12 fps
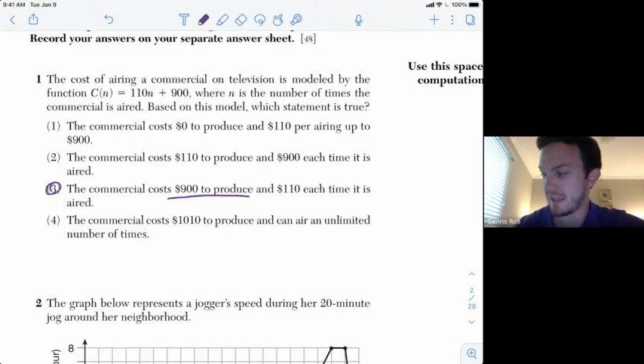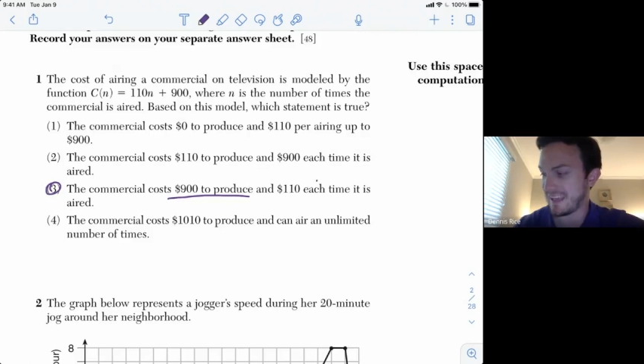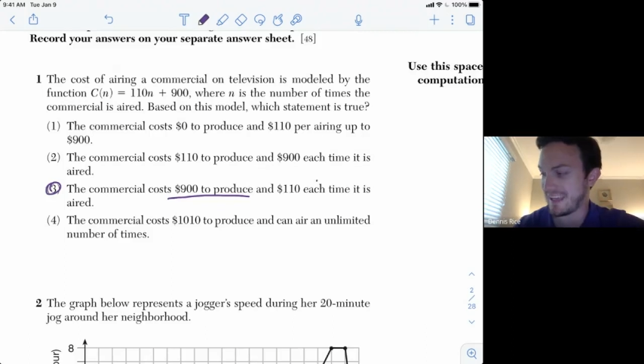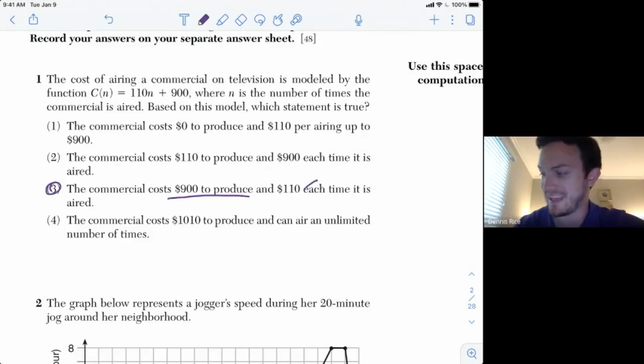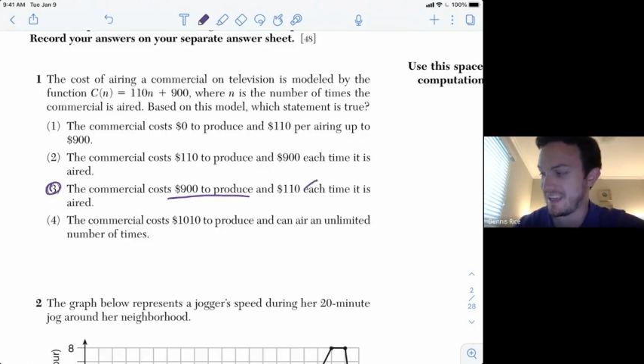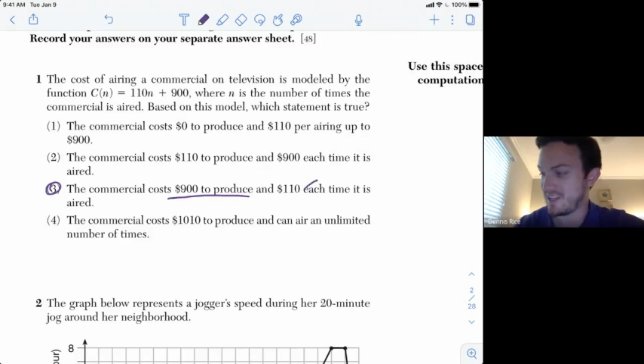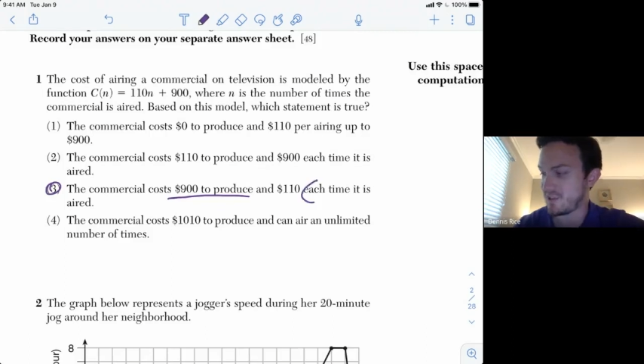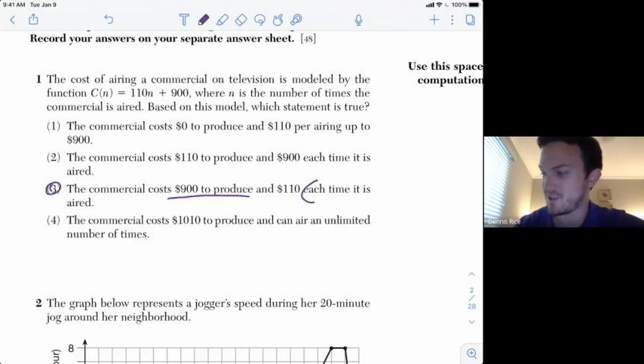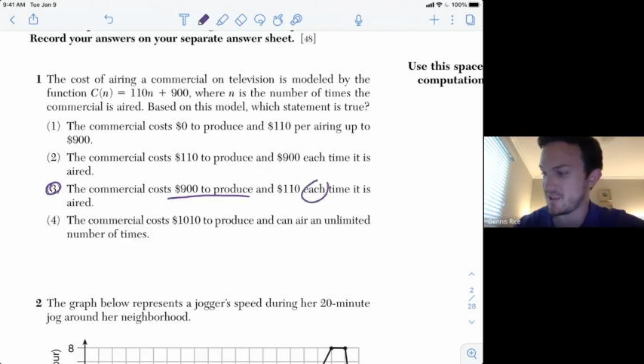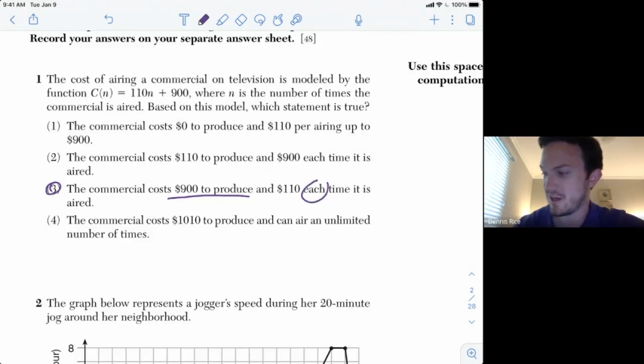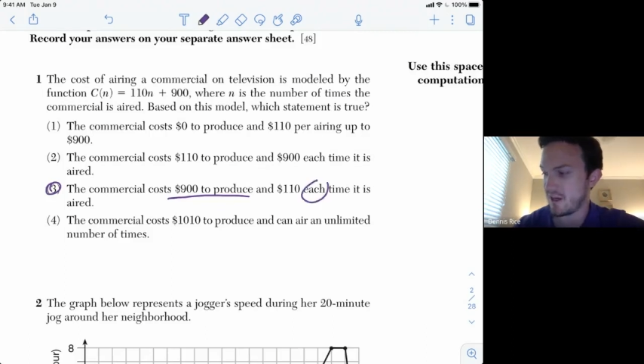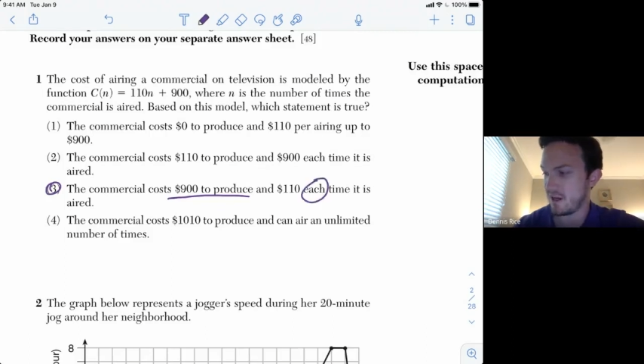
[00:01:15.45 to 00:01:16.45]
each
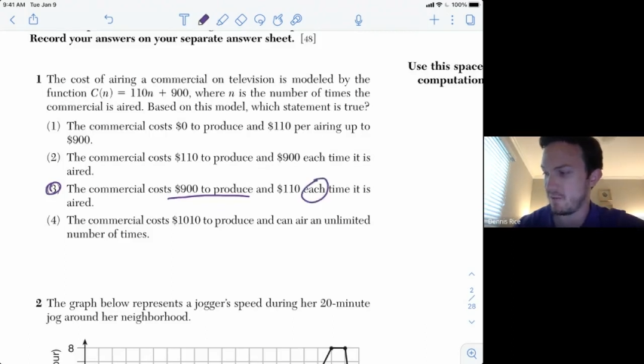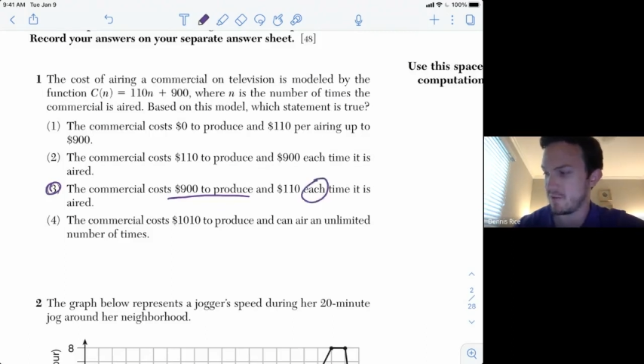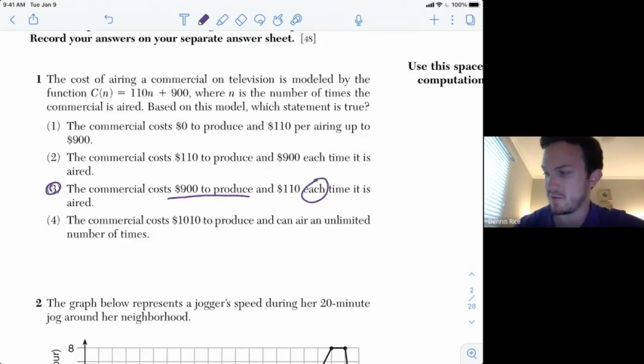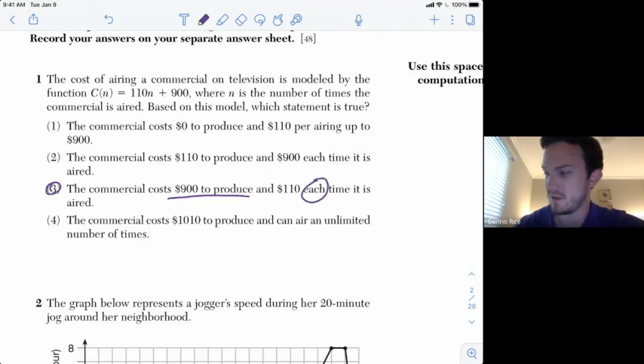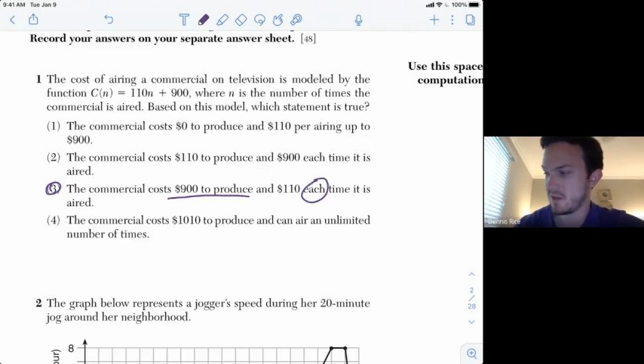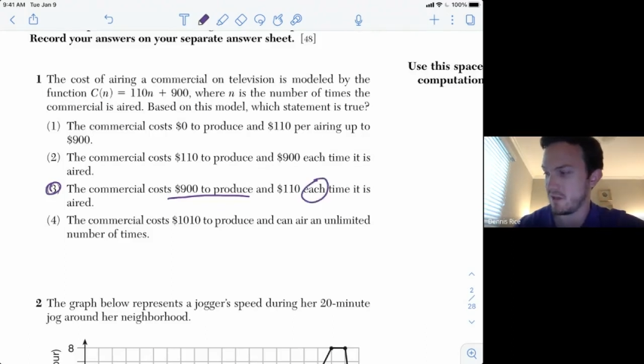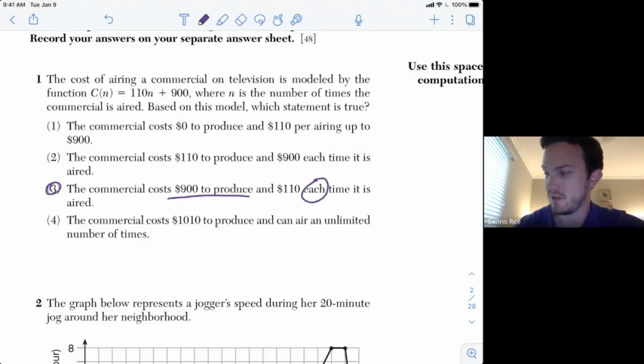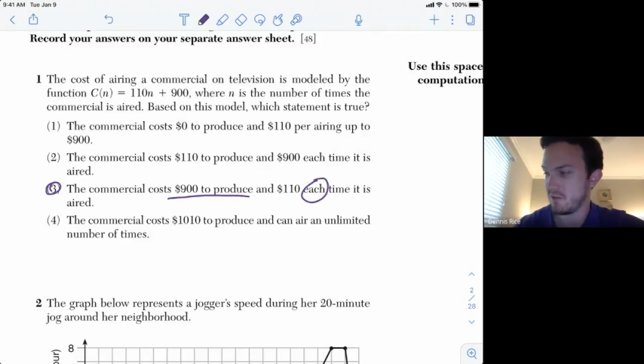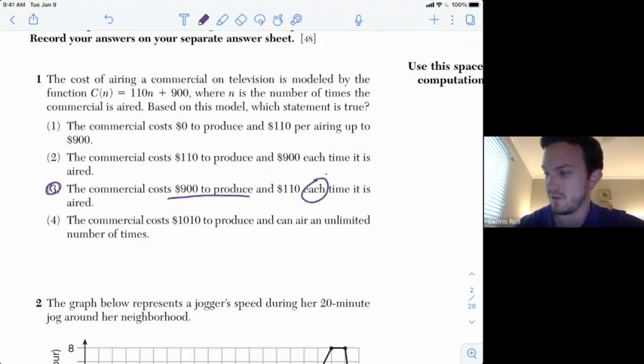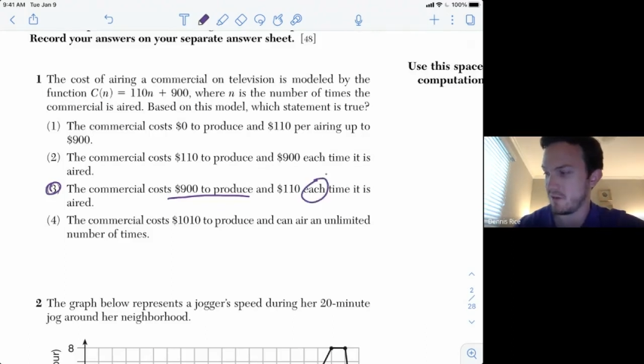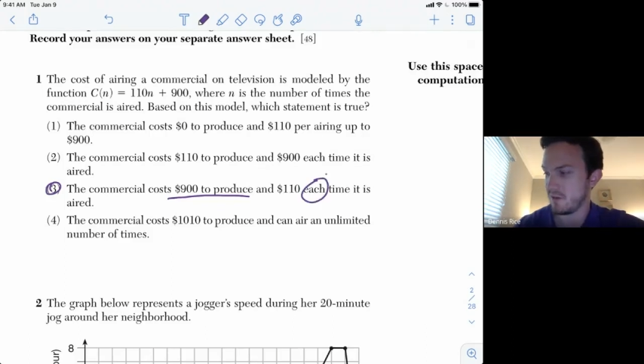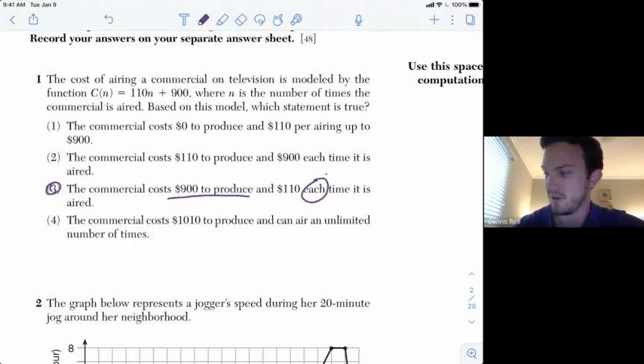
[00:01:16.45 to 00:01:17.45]
time is the key
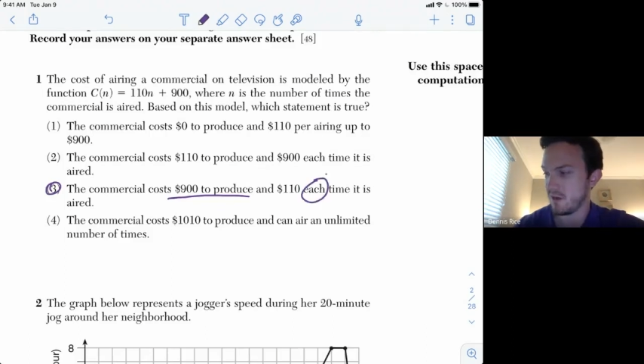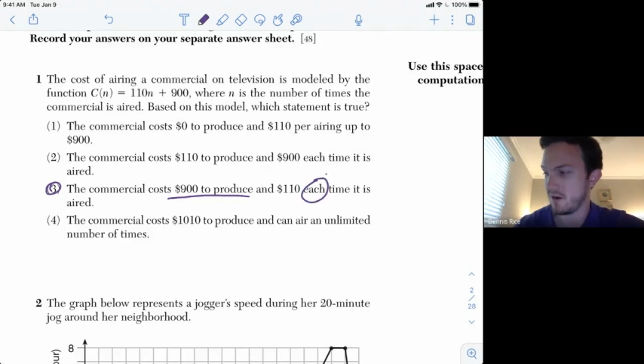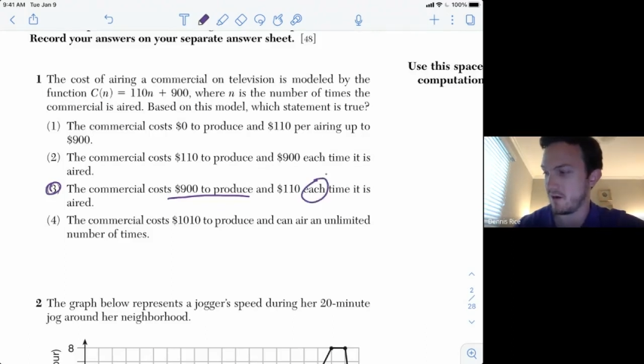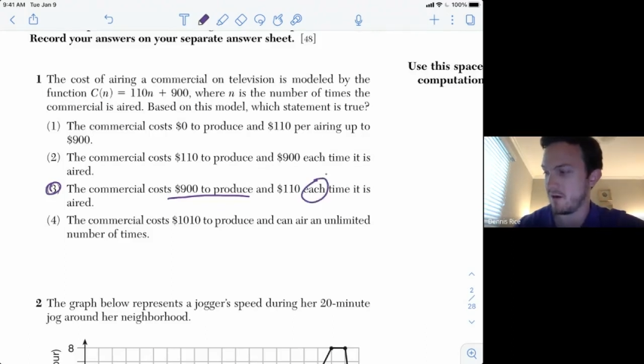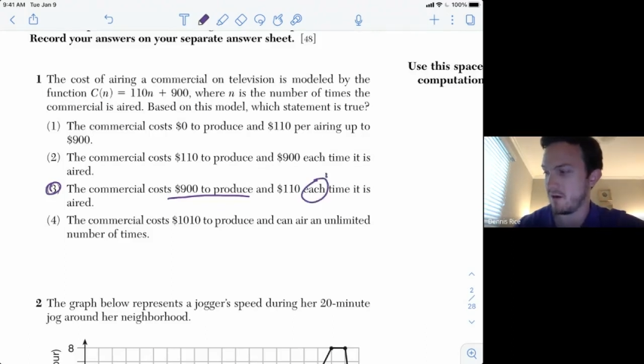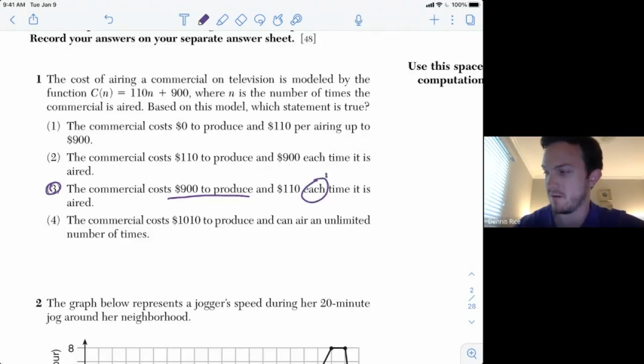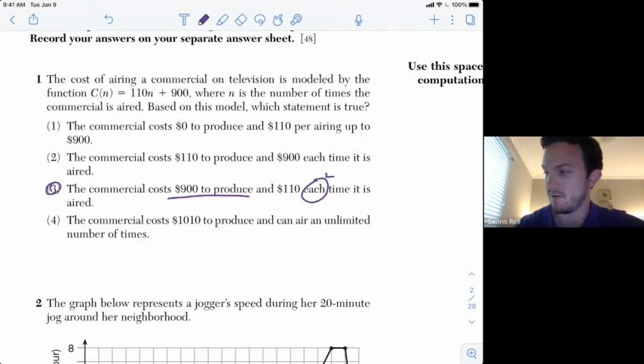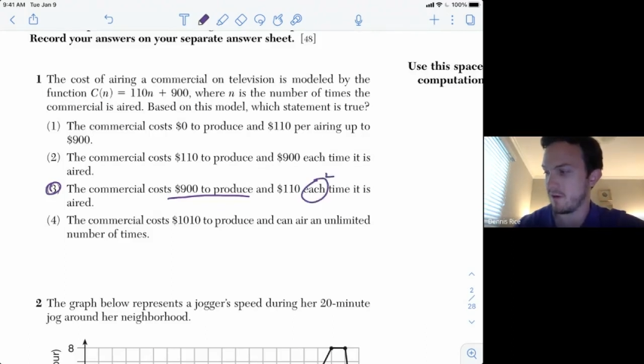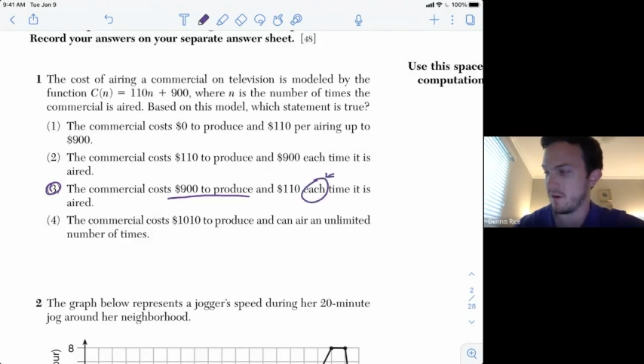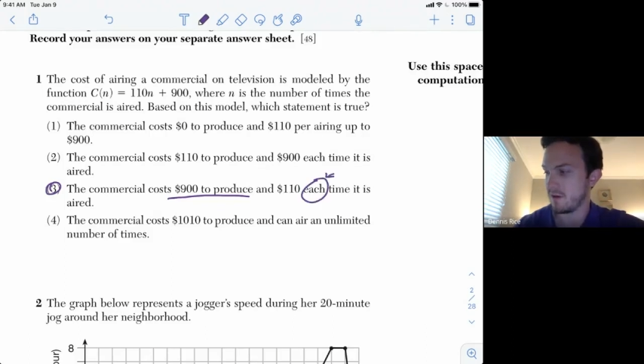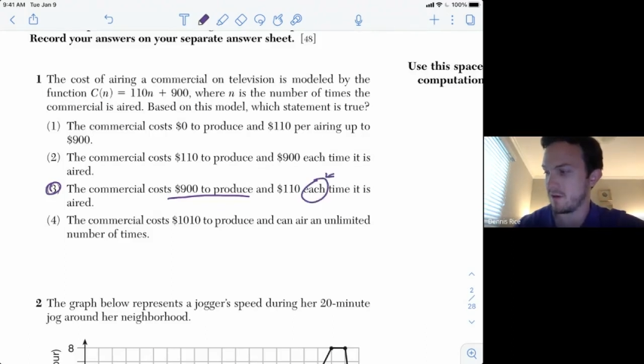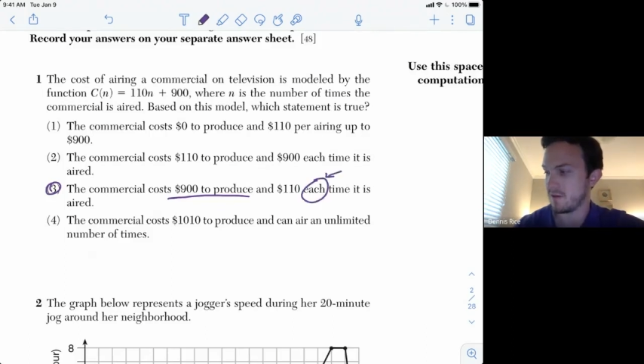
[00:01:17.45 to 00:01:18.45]
word there,
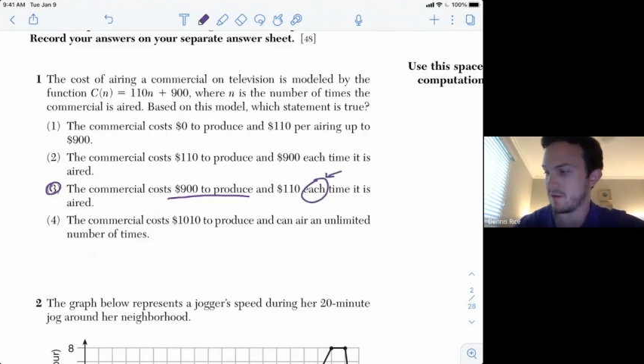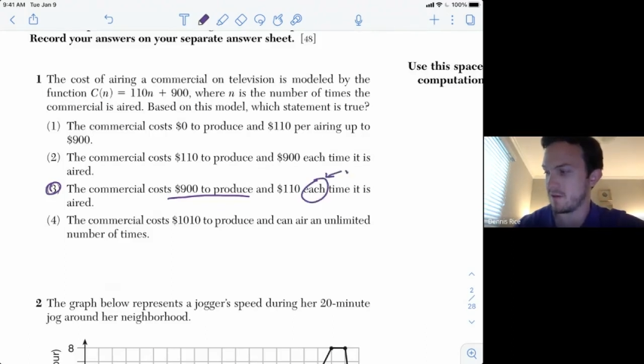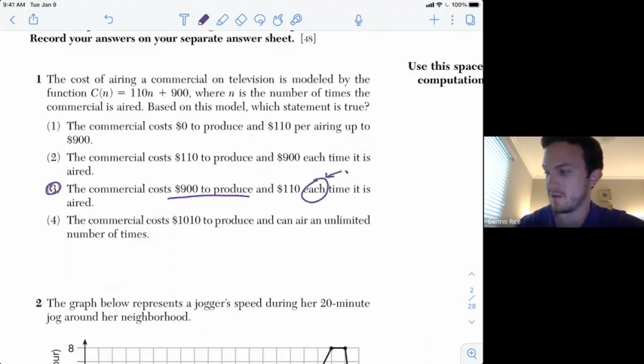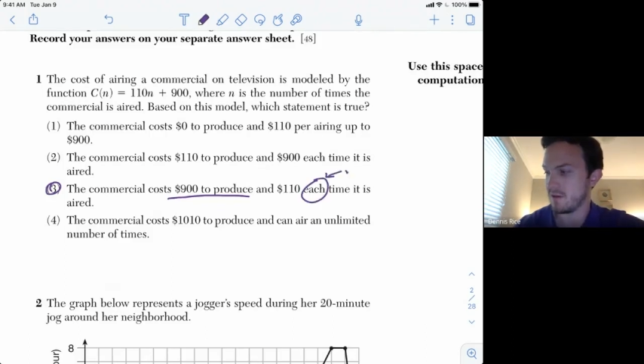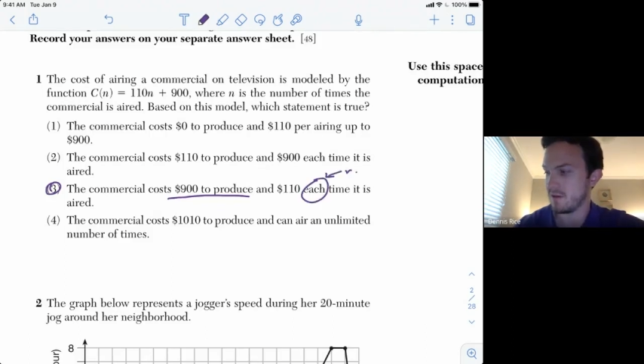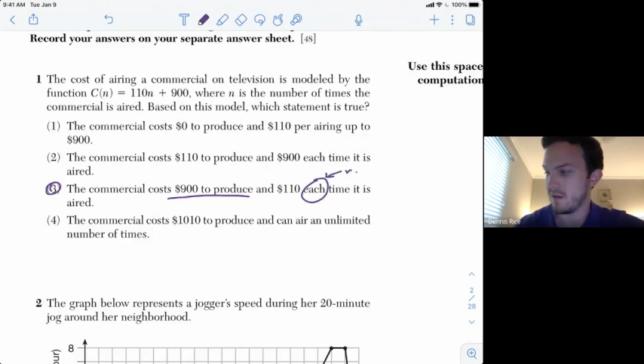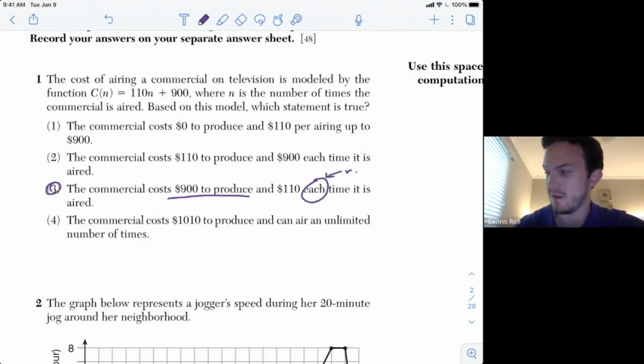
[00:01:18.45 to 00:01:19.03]
right? This is it.